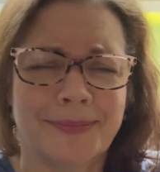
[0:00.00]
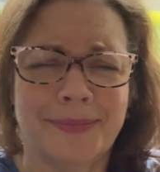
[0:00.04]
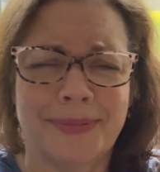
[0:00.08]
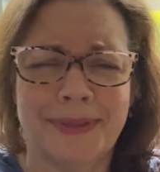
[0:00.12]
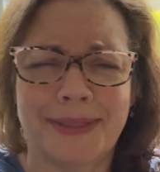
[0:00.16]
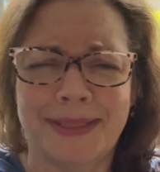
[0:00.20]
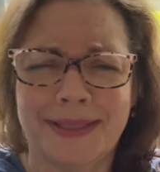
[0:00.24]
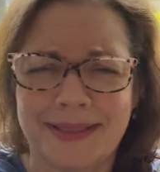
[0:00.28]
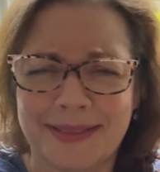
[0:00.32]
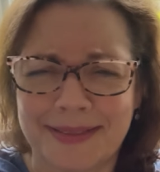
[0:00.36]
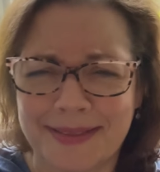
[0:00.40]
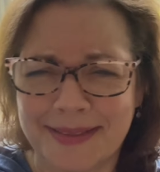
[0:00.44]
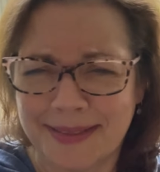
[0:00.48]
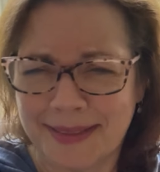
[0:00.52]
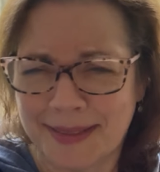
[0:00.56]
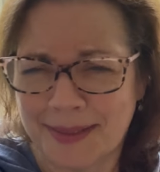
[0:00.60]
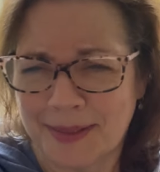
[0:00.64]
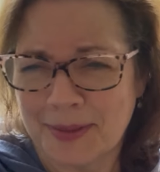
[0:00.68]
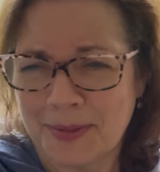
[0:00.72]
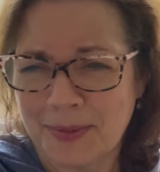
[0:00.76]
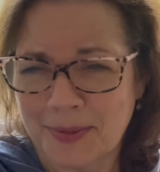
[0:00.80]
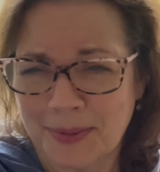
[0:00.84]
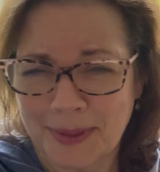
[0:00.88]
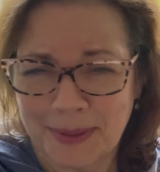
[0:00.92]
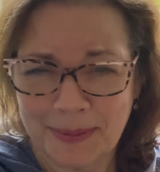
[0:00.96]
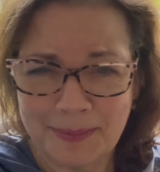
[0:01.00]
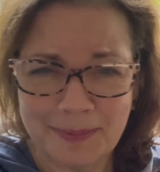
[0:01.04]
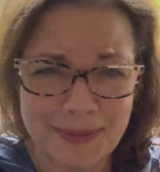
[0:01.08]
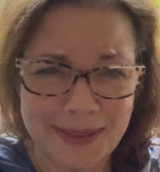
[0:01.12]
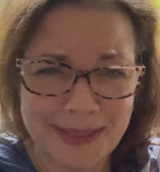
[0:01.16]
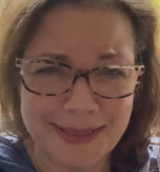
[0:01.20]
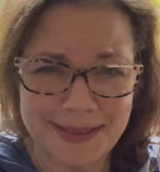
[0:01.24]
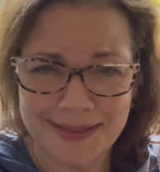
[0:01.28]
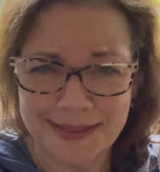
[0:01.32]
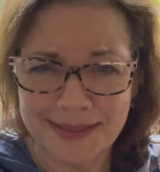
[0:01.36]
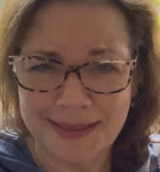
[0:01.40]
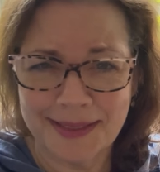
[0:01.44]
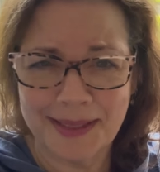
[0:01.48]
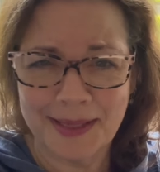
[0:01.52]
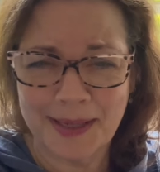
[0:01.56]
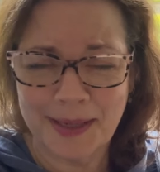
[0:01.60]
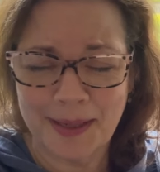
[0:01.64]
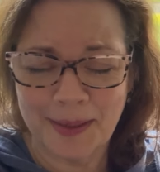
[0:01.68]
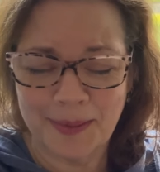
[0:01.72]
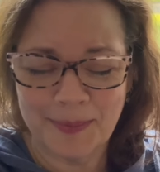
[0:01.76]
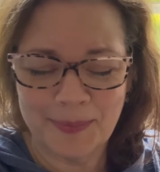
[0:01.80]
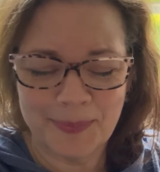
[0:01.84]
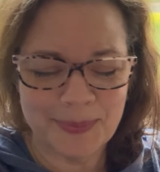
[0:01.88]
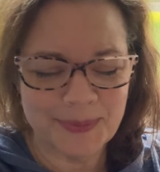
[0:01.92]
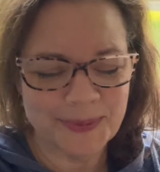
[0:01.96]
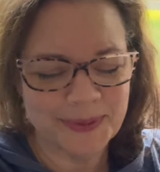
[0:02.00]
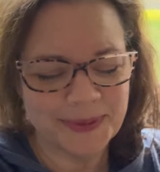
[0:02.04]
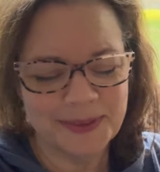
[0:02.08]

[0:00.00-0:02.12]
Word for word: because I don't want to mess it up.